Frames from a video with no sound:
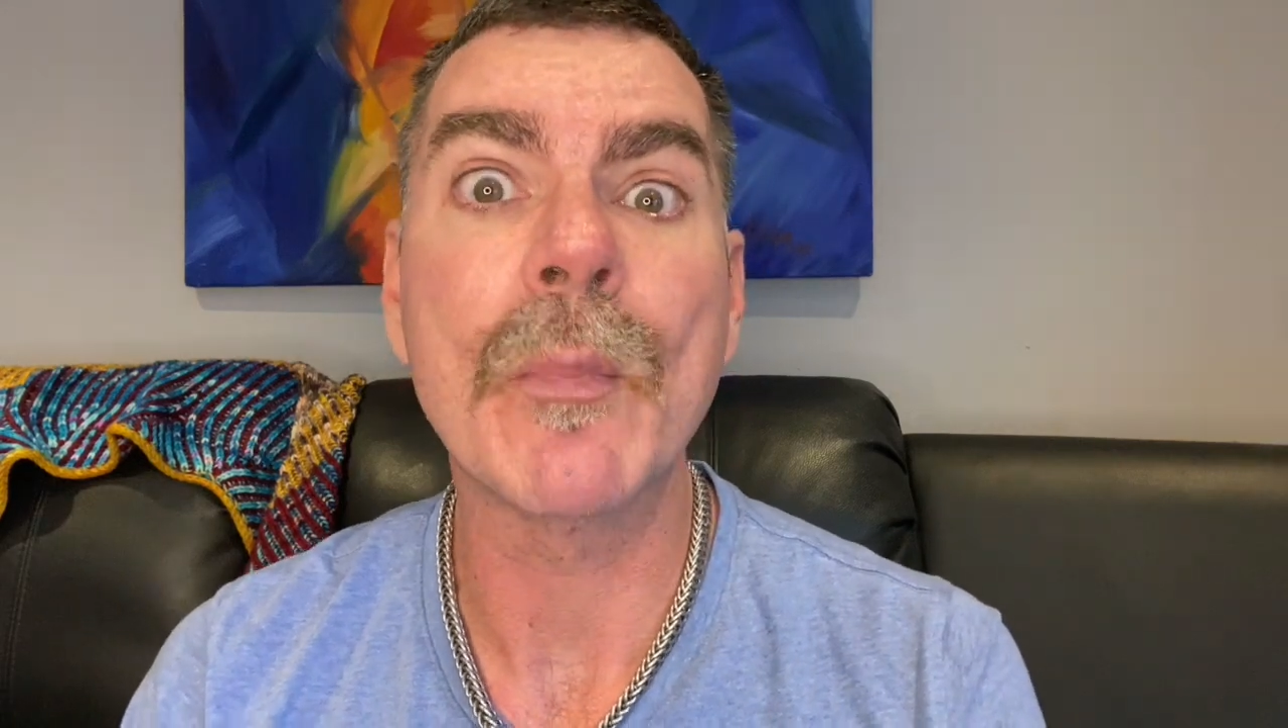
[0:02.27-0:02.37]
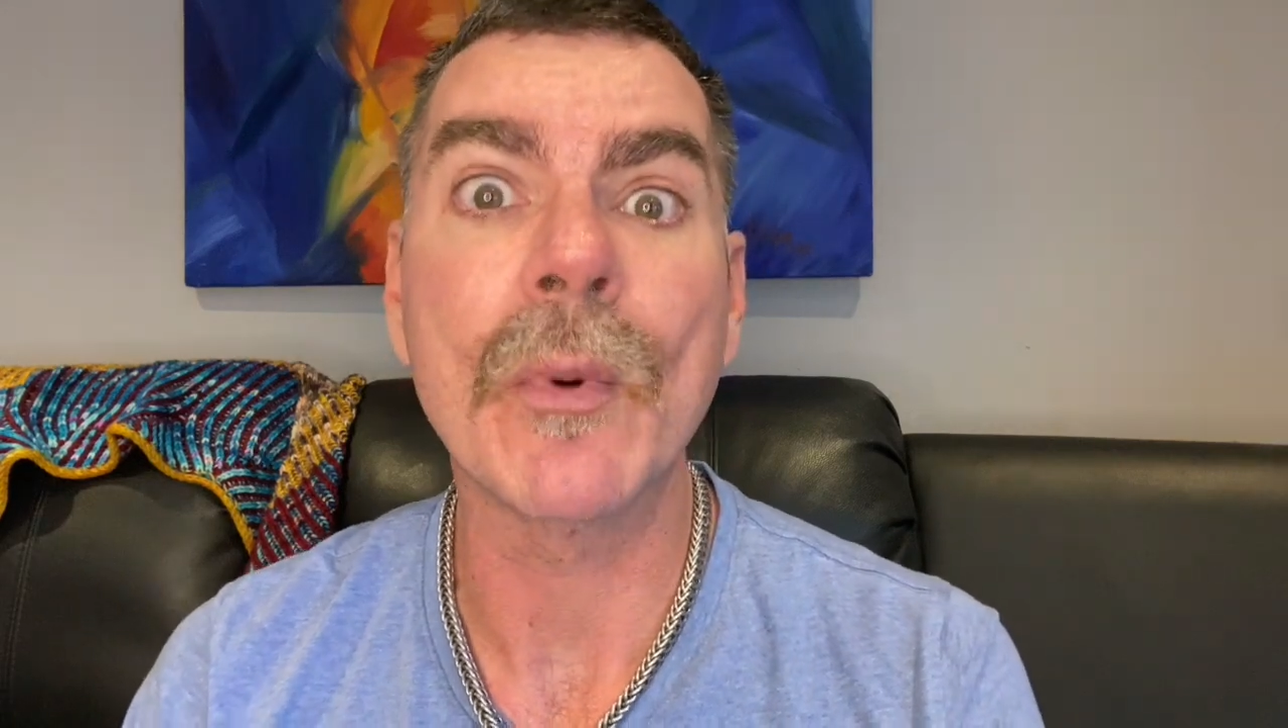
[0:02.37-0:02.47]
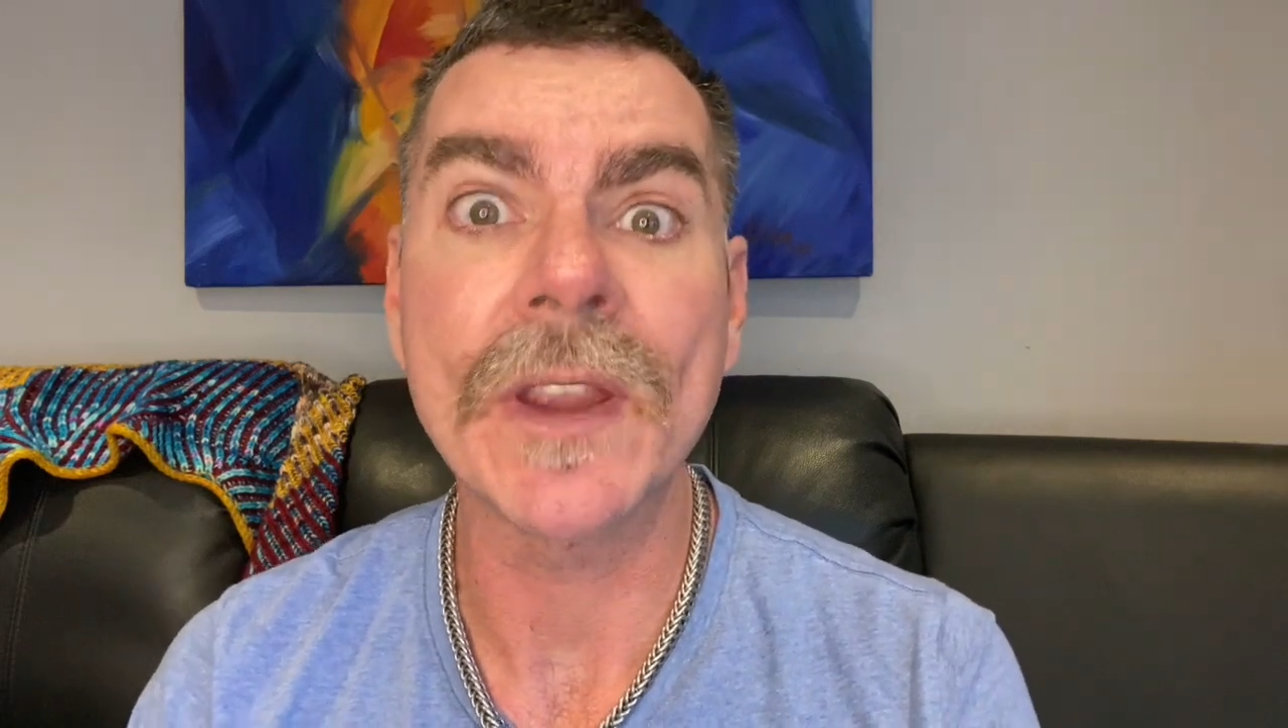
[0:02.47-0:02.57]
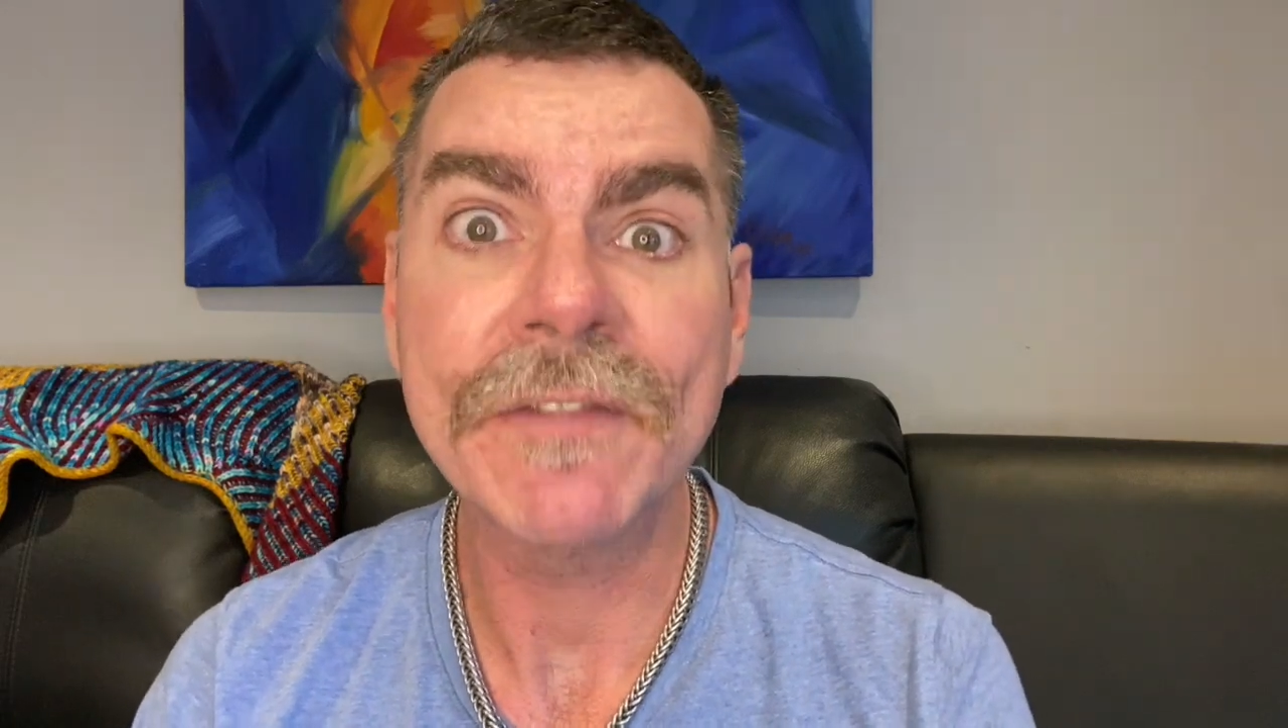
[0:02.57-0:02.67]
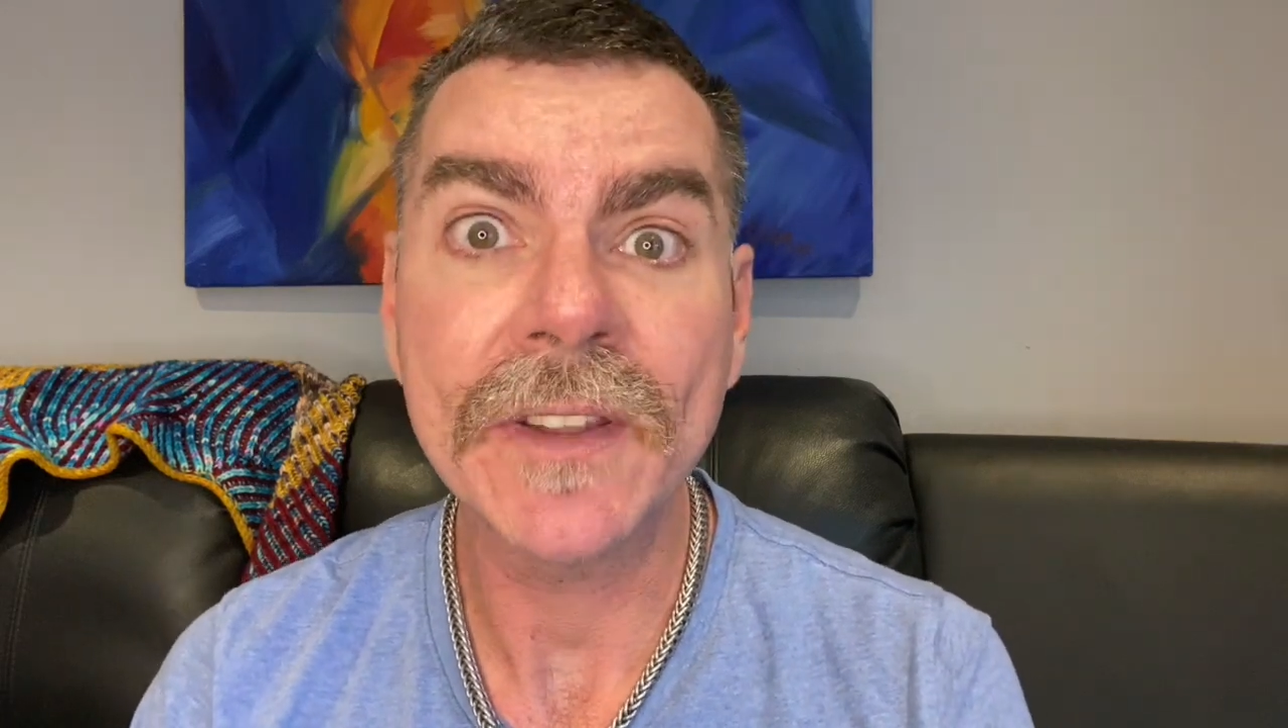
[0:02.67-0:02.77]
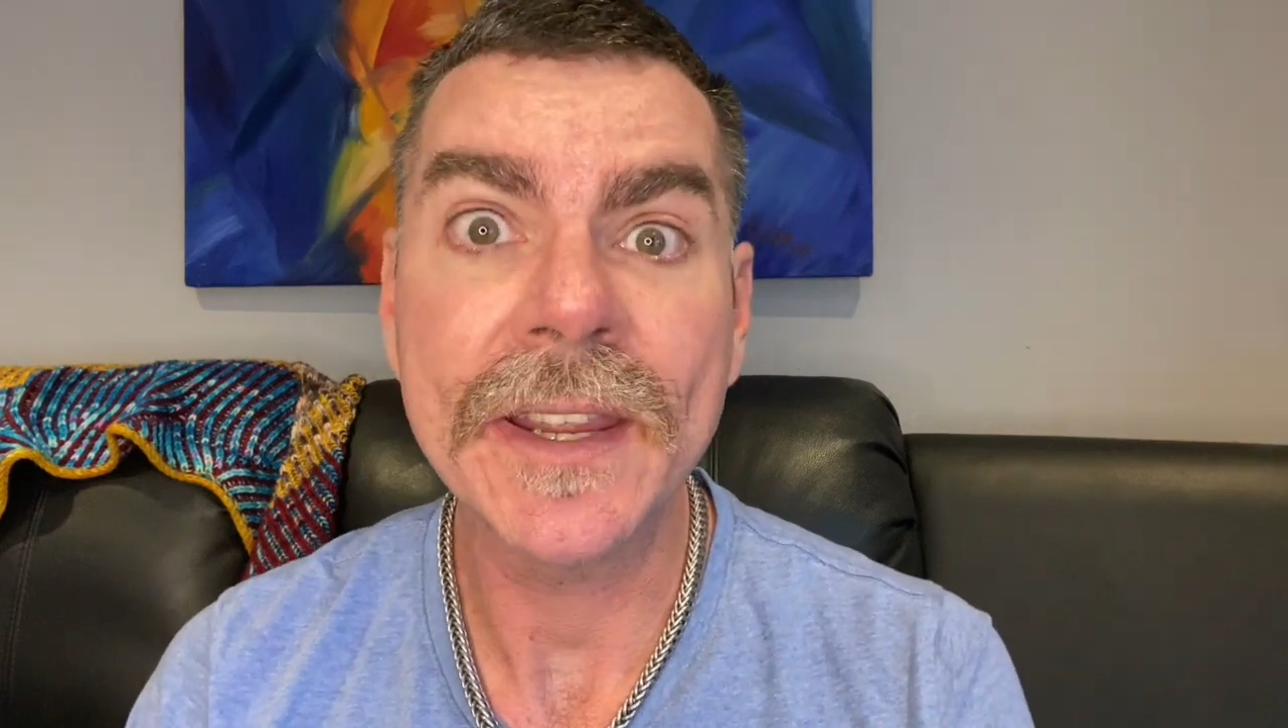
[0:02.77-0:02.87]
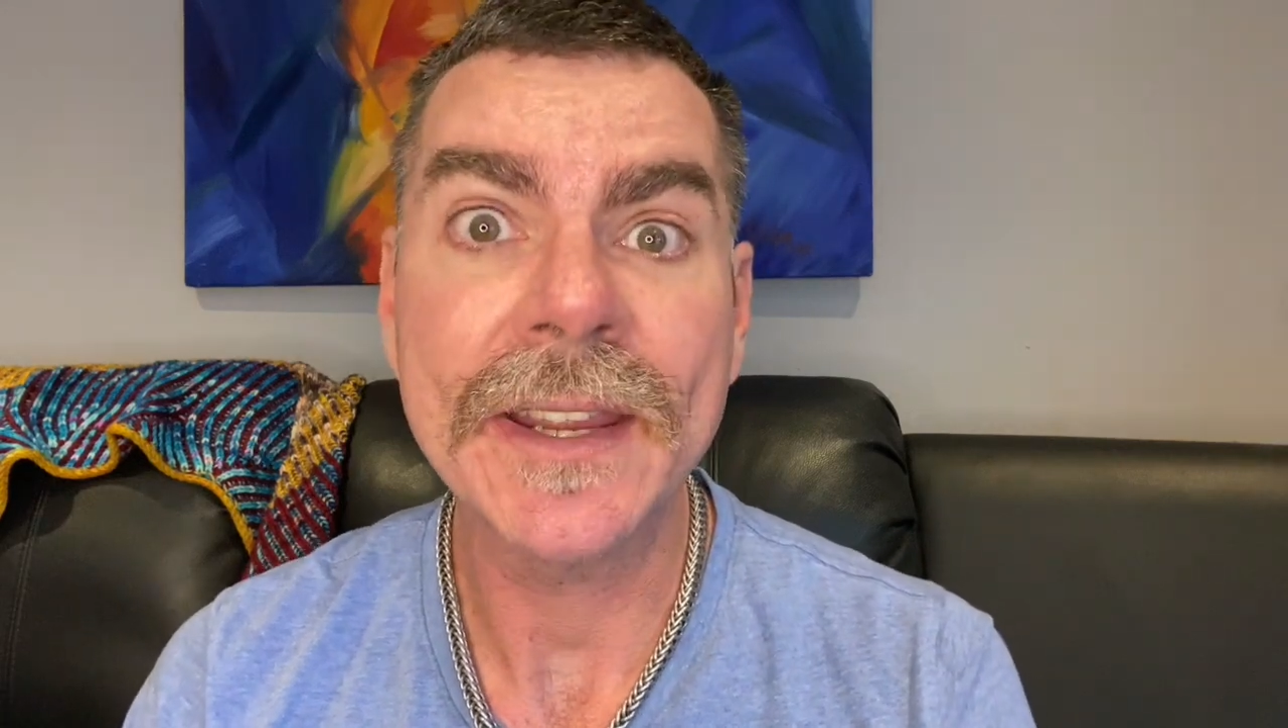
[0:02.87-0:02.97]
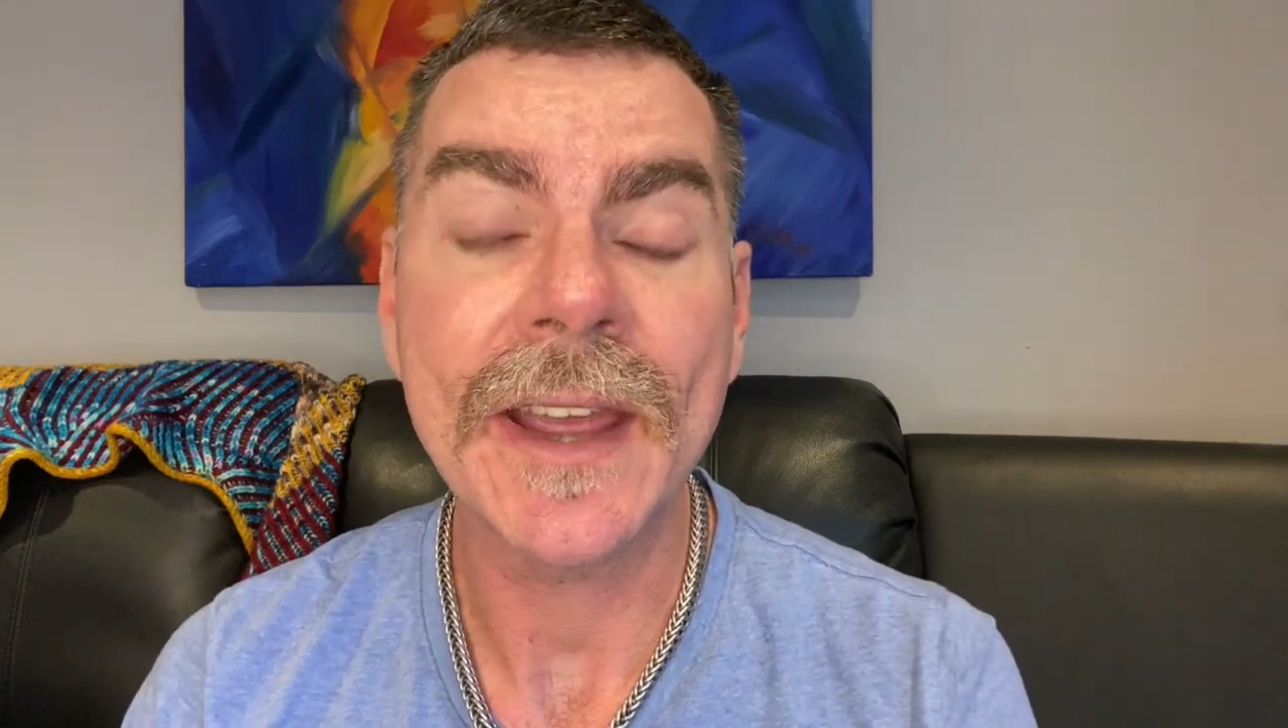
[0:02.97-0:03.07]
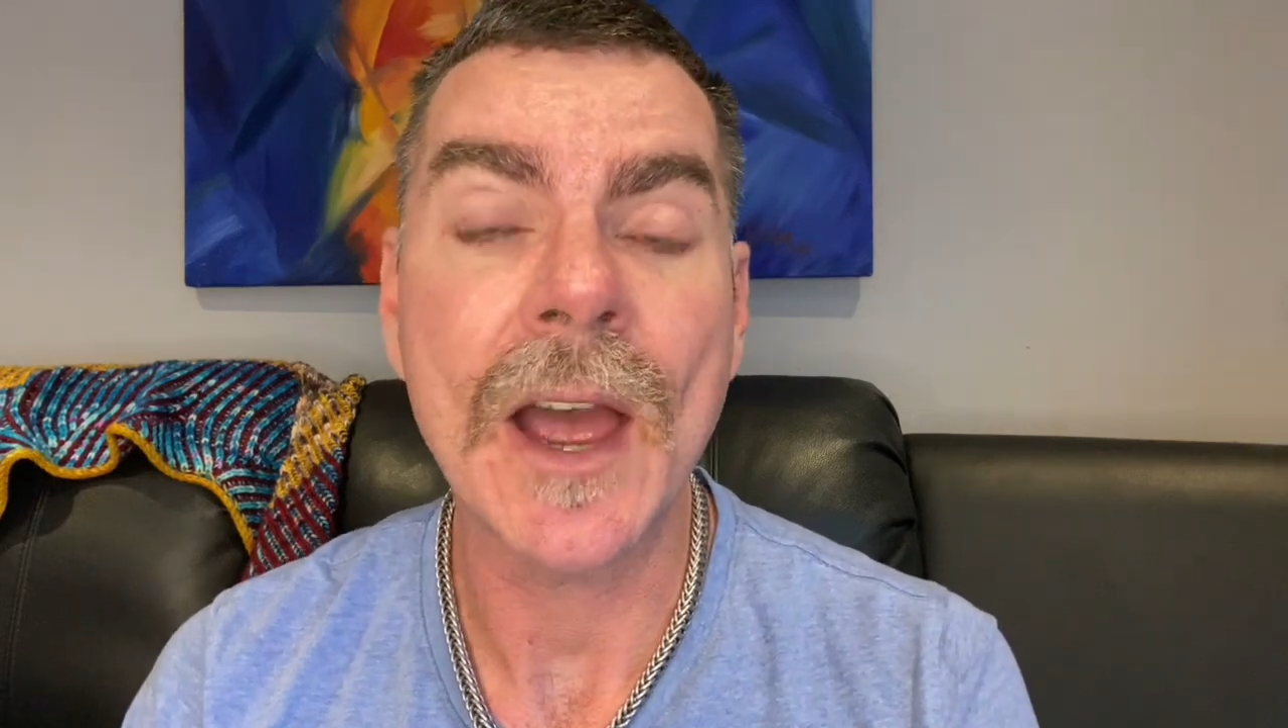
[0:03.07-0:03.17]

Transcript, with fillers: briefly